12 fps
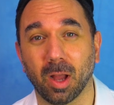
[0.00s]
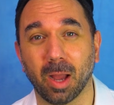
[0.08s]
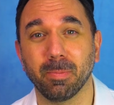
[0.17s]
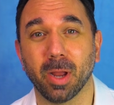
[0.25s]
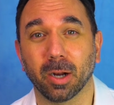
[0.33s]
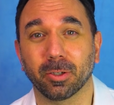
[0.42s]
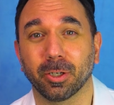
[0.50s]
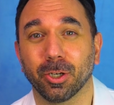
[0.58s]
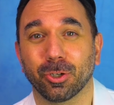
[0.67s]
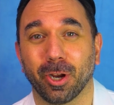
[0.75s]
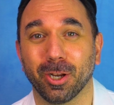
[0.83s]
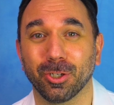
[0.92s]
I'm Dr.
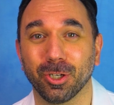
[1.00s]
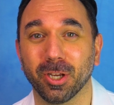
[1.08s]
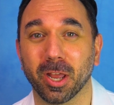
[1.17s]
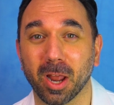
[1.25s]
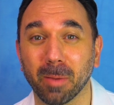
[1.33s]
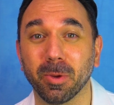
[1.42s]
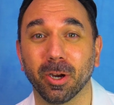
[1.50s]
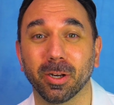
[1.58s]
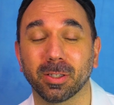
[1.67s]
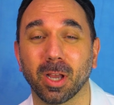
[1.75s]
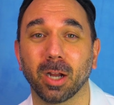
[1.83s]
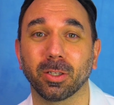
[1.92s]
Katranji and I'm here
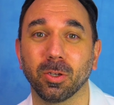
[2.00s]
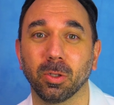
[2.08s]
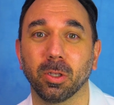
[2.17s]
to talk to